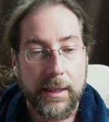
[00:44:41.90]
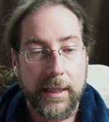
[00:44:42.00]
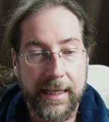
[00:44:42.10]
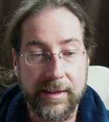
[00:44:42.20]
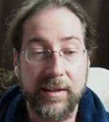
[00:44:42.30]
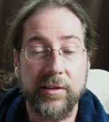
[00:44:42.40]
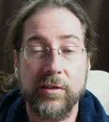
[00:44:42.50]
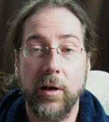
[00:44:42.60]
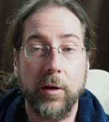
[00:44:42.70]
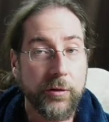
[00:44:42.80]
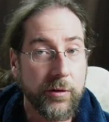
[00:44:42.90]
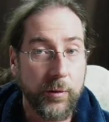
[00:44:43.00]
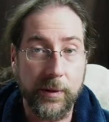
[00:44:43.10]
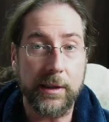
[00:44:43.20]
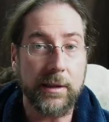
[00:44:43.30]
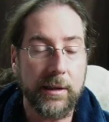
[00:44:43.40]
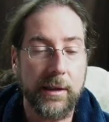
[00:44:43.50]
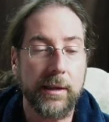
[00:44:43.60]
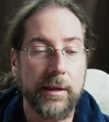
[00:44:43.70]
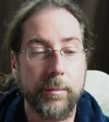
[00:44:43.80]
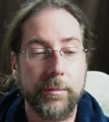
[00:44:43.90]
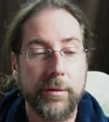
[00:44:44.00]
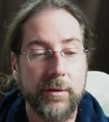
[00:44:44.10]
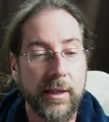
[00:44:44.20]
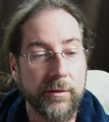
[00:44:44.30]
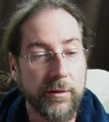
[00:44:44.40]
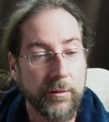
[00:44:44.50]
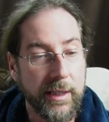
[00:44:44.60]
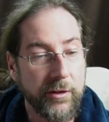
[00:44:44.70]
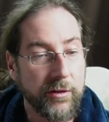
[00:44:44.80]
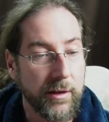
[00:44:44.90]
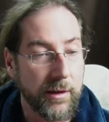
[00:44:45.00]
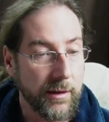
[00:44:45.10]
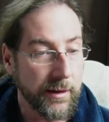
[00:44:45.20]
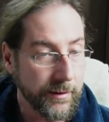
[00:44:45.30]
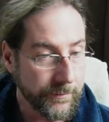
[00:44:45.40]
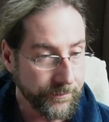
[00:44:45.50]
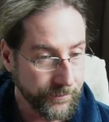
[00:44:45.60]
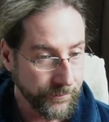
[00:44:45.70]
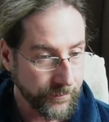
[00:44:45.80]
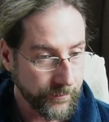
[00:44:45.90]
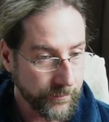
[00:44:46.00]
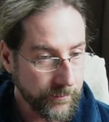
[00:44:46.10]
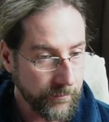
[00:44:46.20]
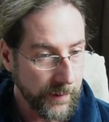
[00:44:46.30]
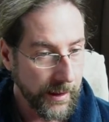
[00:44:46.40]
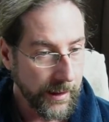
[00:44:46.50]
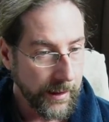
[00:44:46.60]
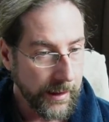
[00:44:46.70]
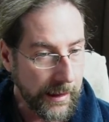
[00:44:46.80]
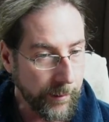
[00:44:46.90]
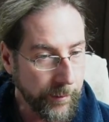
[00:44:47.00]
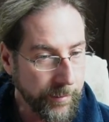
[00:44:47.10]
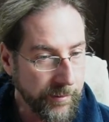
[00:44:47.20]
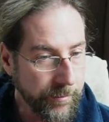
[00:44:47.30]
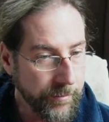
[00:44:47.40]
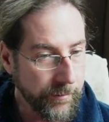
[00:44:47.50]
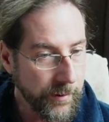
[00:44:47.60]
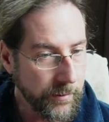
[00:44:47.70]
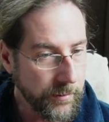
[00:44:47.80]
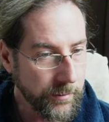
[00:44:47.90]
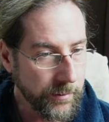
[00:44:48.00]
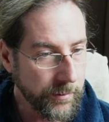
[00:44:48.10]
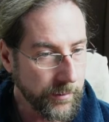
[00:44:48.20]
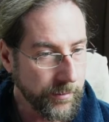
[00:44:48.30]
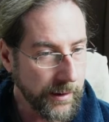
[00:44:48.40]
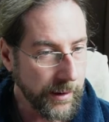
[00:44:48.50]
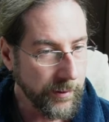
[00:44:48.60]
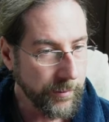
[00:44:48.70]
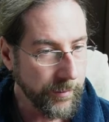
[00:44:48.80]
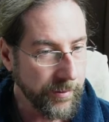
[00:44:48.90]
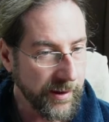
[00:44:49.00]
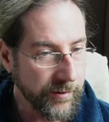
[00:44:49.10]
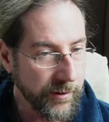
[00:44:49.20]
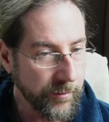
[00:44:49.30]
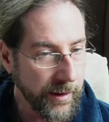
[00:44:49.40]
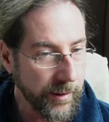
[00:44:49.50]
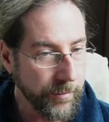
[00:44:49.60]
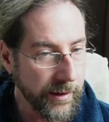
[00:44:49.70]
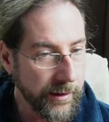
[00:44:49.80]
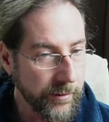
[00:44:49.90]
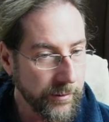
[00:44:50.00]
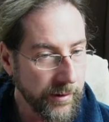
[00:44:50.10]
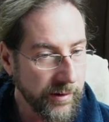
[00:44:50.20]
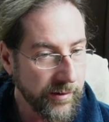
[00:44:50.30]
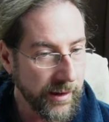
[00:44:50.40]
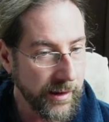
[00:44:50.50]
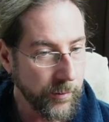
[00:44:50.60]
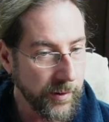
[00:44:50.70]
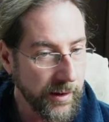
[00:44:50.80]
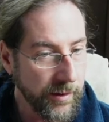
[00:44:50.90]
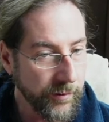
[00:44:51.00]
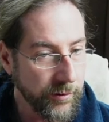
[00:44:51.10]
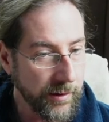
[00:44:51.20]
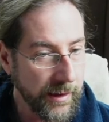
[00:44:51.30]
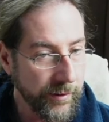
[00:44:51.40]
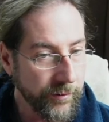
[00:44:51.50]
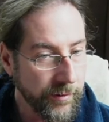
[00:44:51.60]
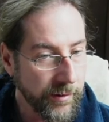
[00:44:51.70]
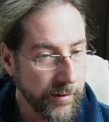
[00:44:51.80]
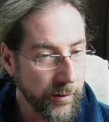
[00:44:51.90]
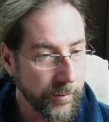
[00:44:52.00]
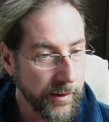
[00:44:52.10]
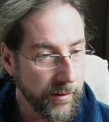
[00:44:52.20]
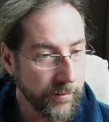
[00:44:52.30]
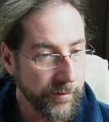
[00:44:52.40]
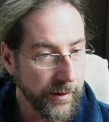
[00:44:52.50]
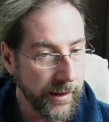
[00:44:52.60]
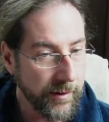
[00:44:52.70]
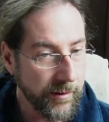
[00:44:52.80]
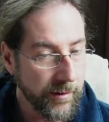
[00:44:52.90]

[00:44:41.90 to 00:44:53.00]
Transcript: And this also will uh, put down your range a lot. I will be uh, I will be passing right by you in second week of July for Rakobi. Don't forget.